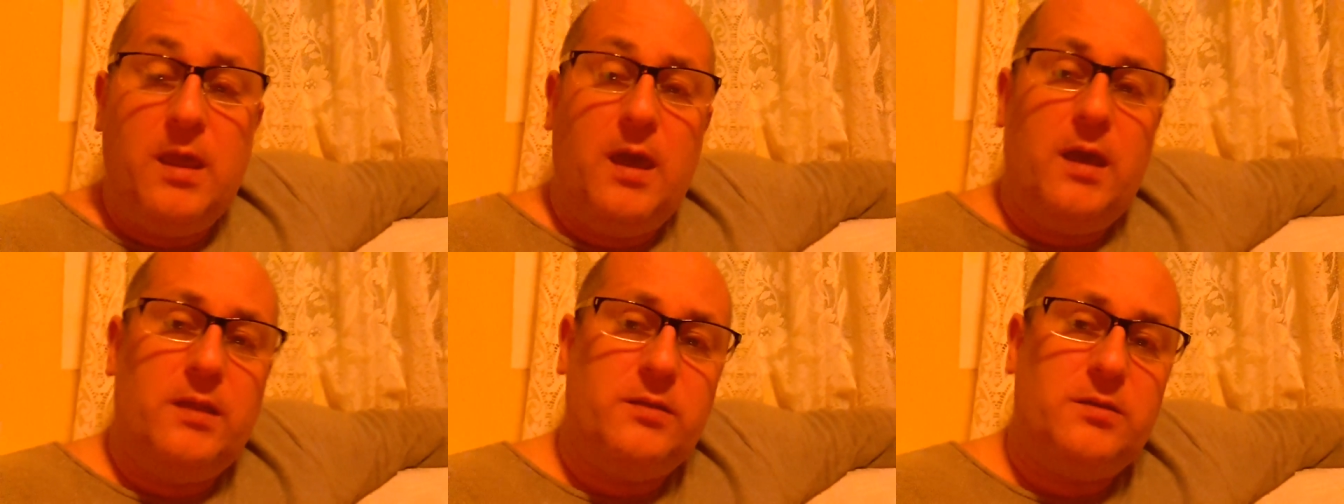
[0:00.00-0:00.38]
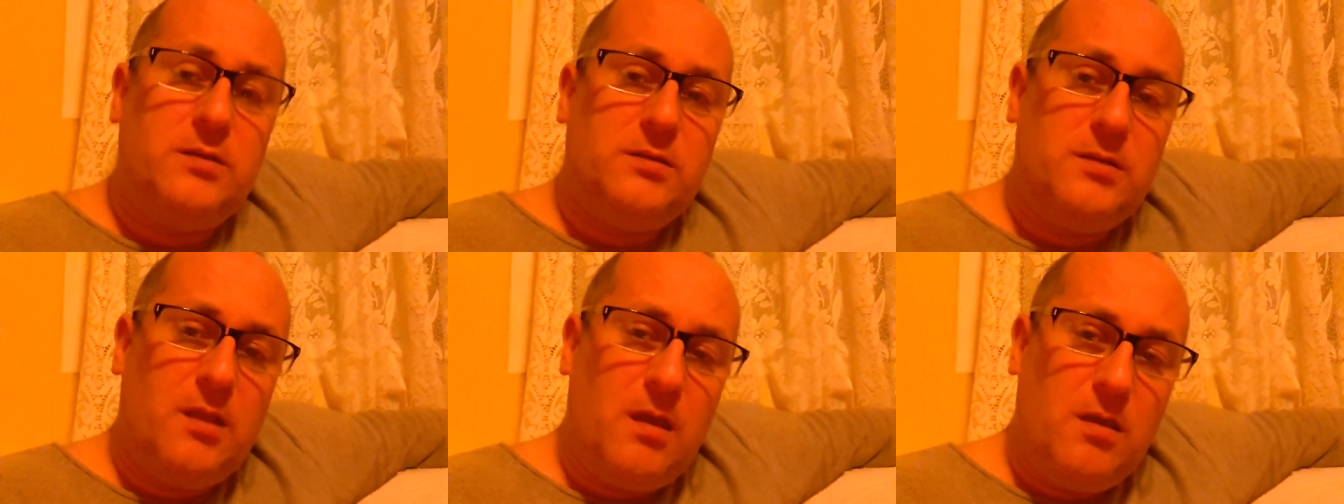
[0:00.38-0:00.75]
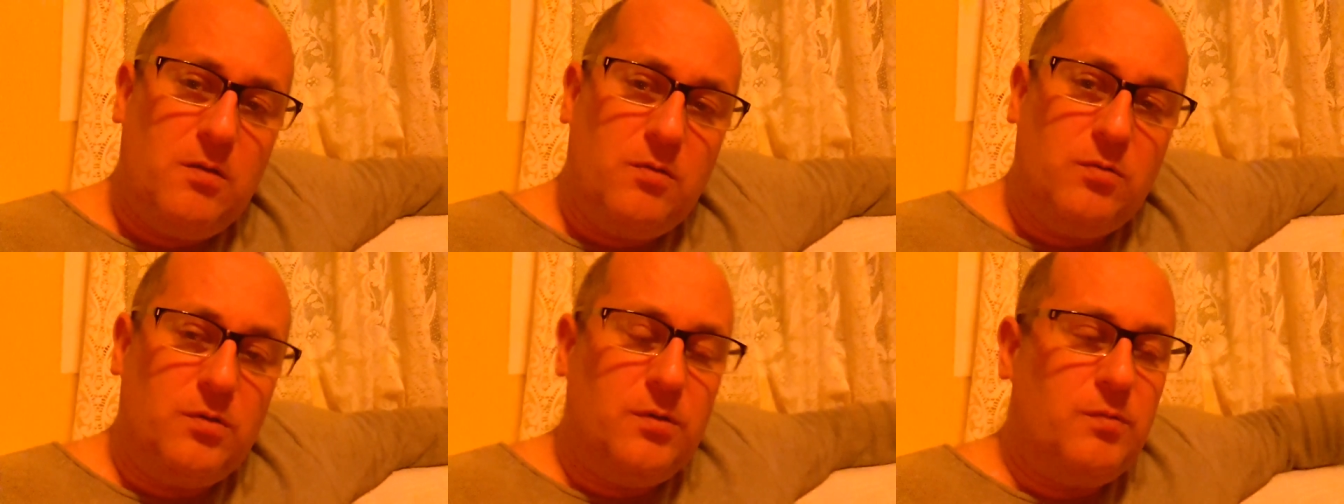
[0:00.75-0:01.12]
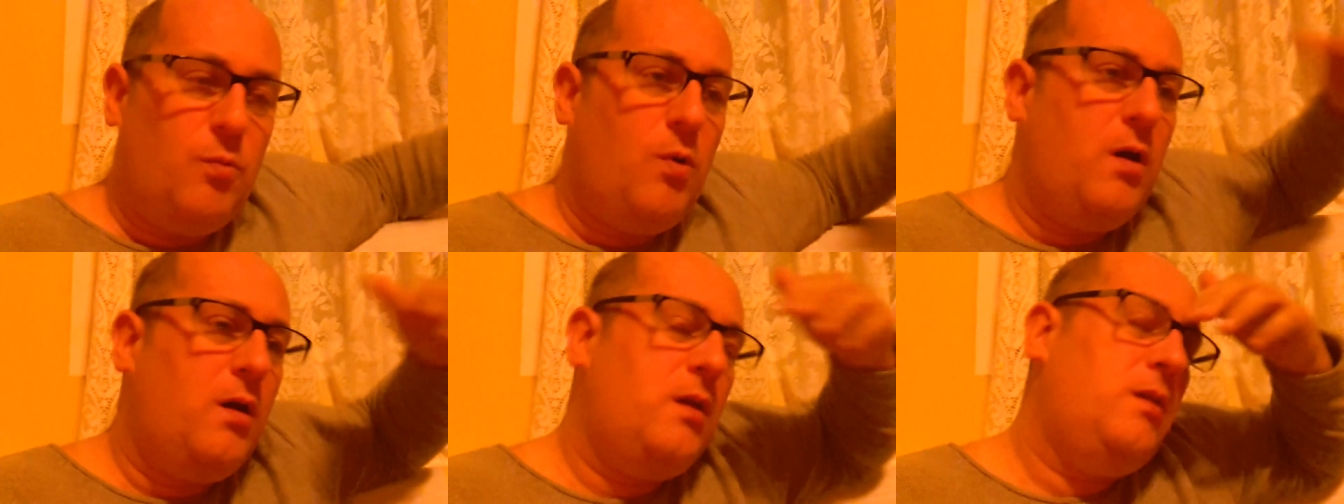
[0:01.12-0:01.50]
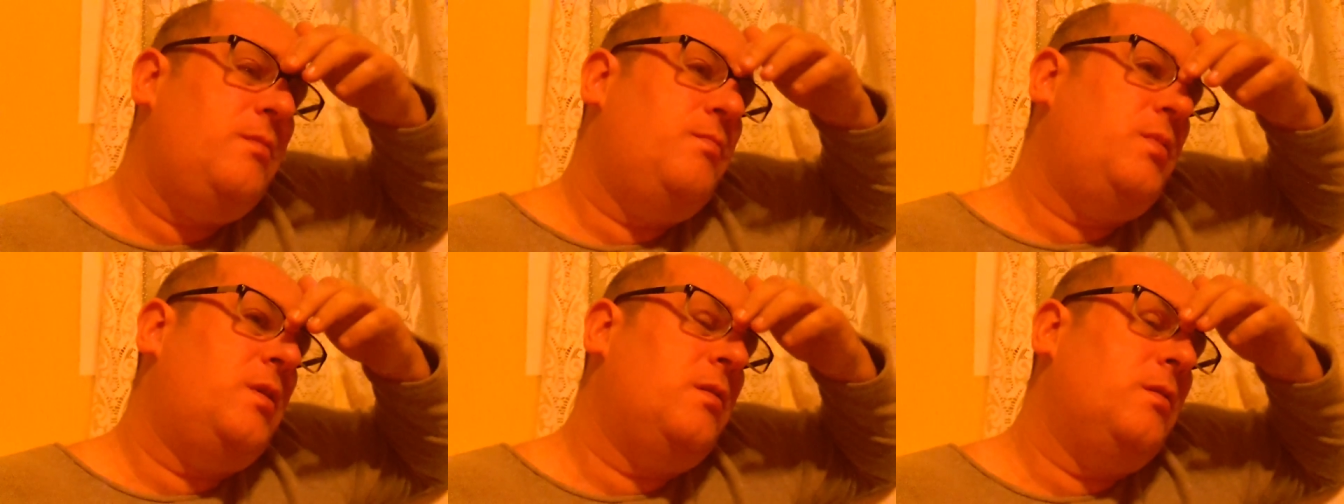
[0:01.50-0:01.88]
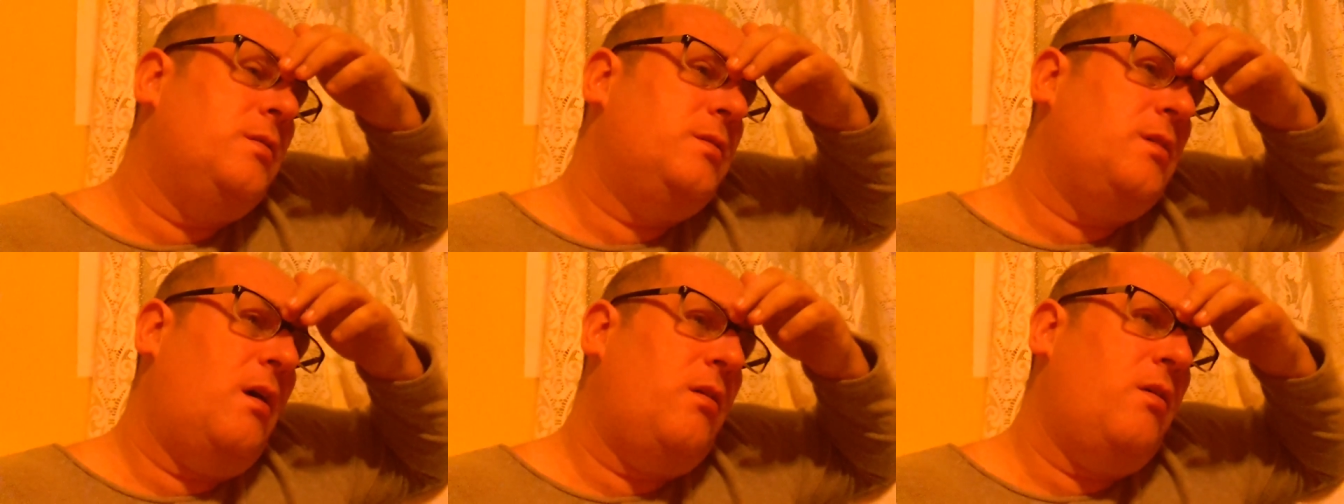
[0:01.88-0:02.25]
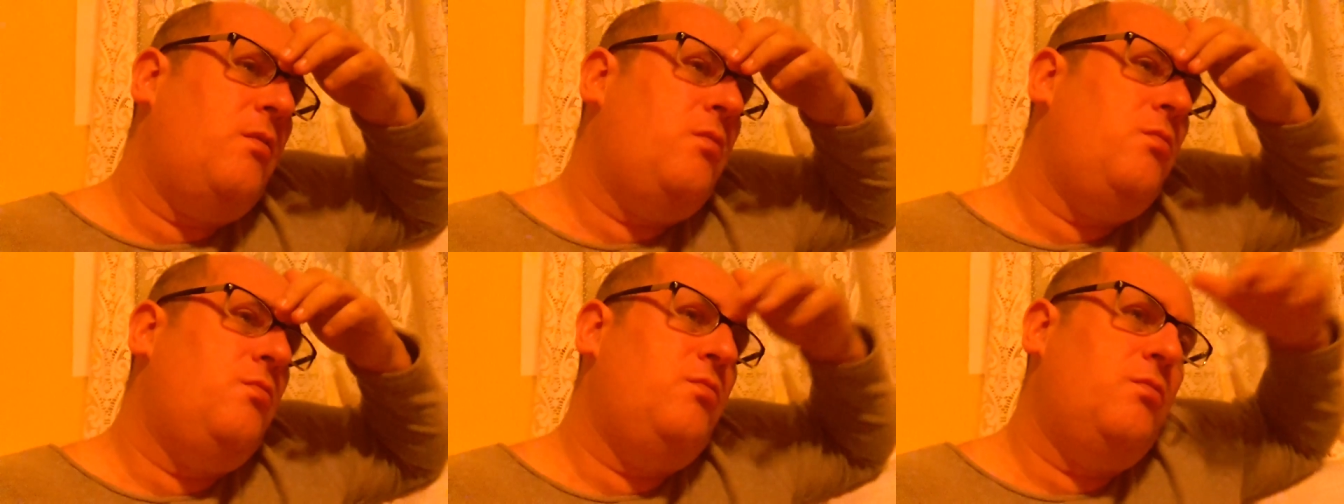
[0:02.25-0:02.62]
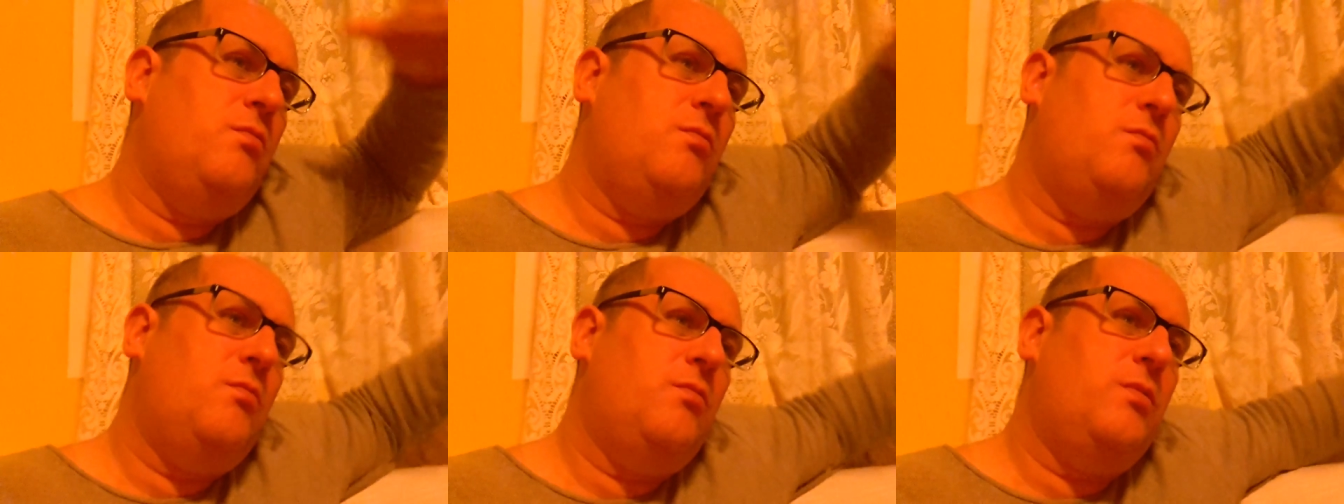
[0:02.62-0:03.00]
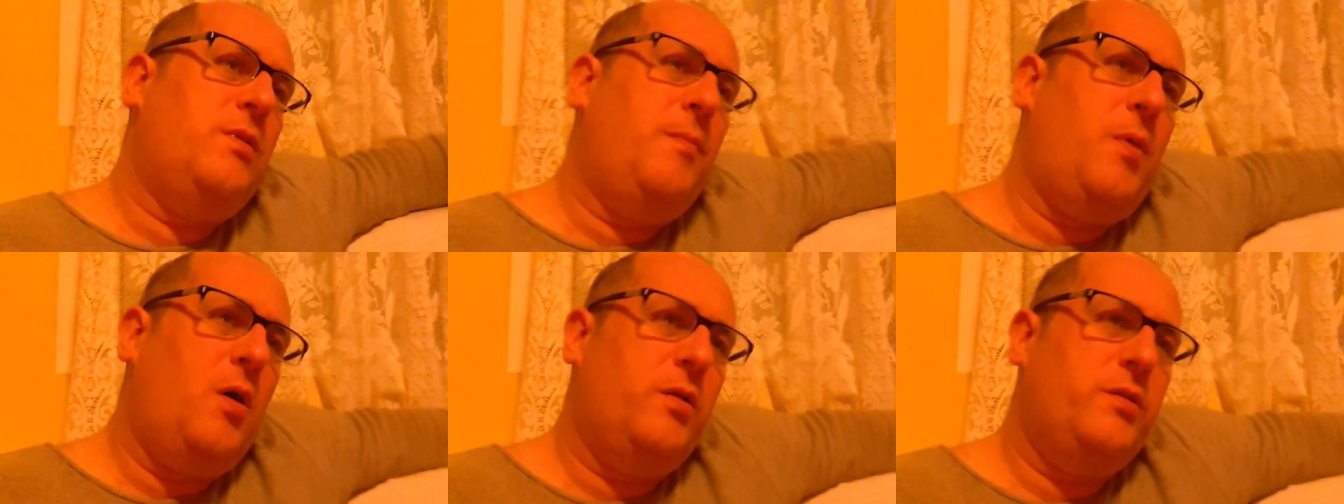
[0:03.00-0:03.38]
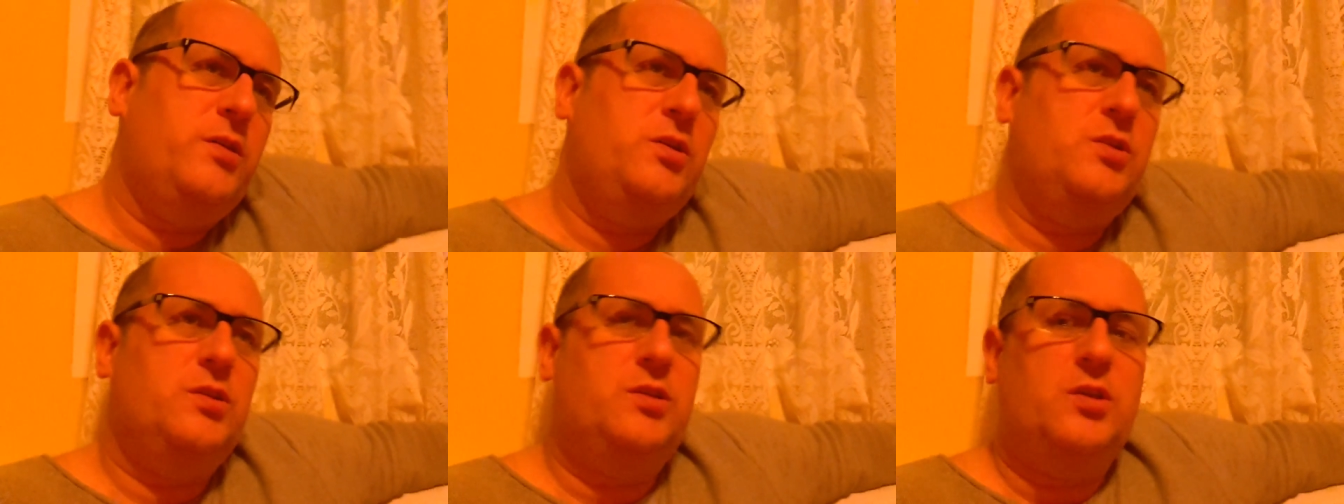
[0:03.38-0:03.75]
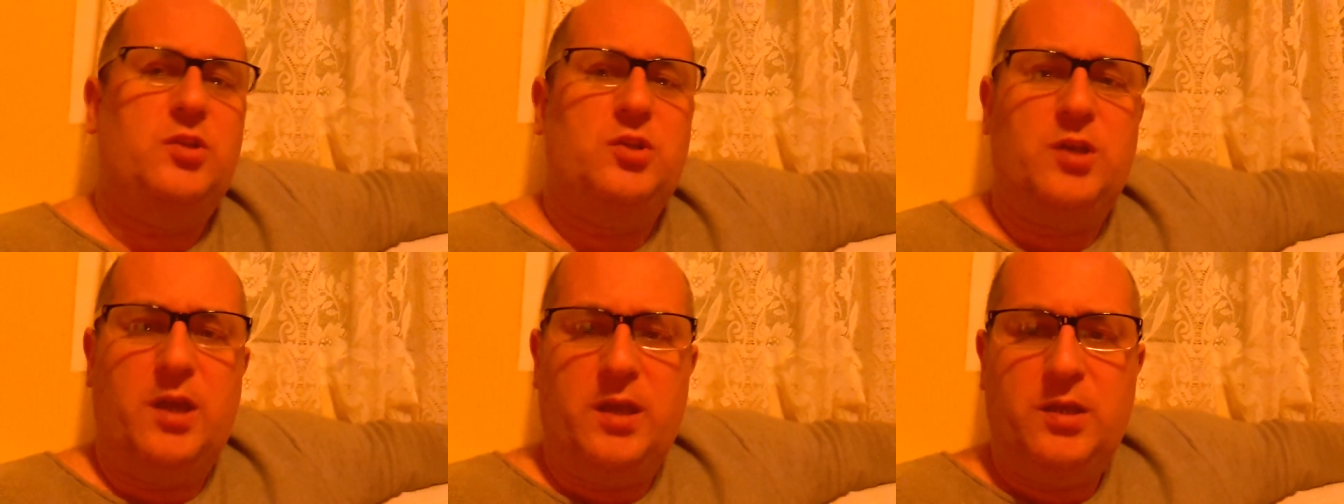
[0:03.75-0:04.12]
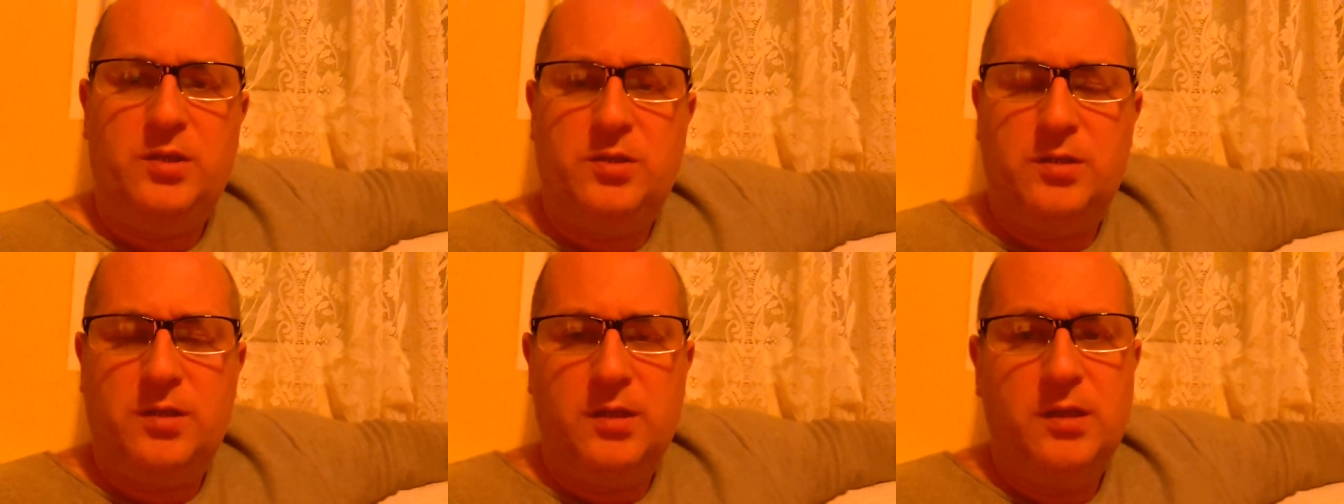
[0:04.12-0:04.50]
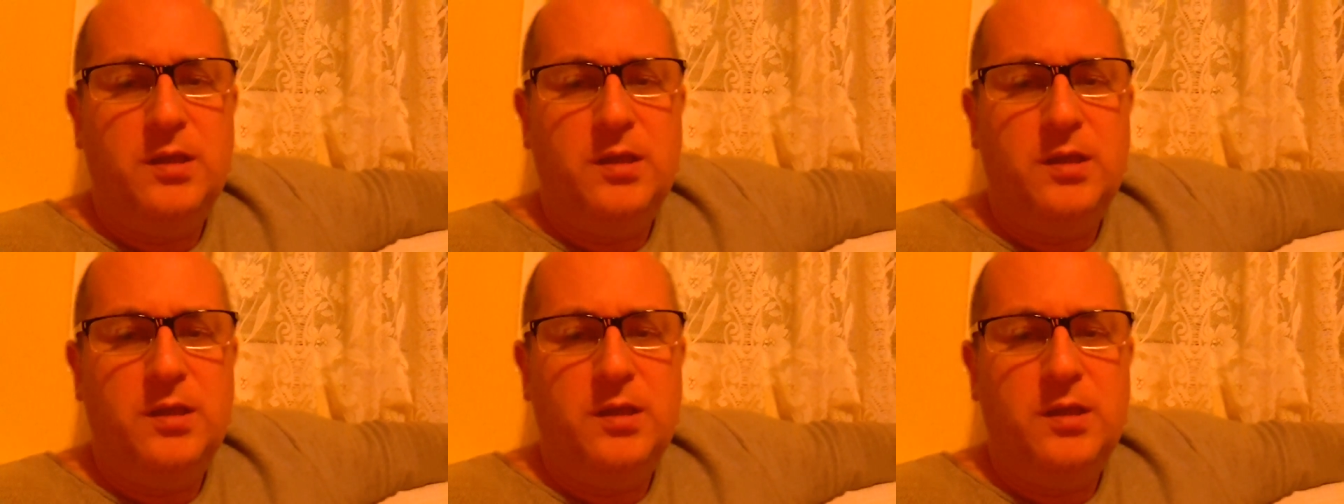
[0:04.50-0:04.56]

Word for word: Answer is no. Why? Because although the partitions had changed,